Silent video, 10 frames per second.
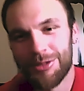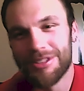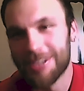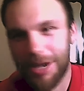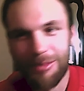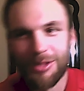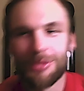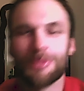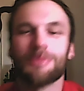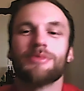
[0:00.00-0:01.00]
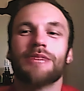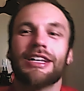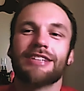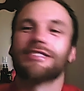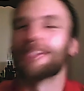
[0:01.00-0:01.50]
It's comical and
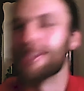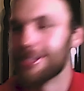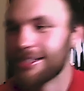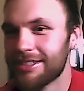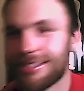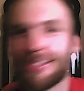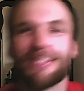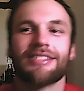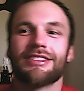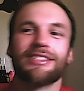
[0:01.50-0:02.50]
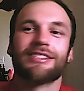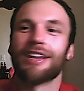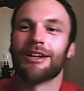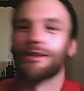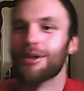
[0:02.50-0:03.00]
it's serious, and it's got
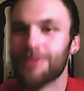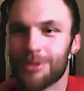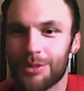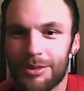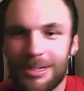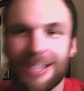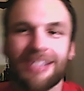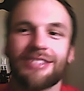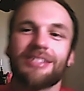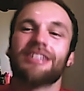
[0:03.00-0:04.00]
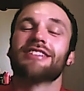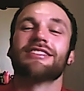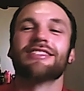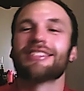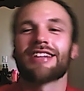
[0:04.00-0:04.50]
a love story behind it. So
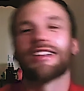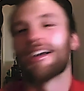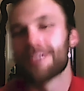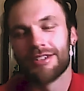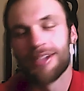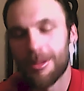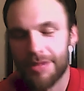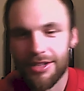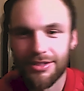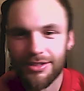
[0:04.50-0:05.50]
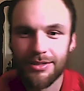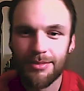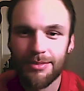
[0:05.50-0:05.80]
it's got a lot of good combinations.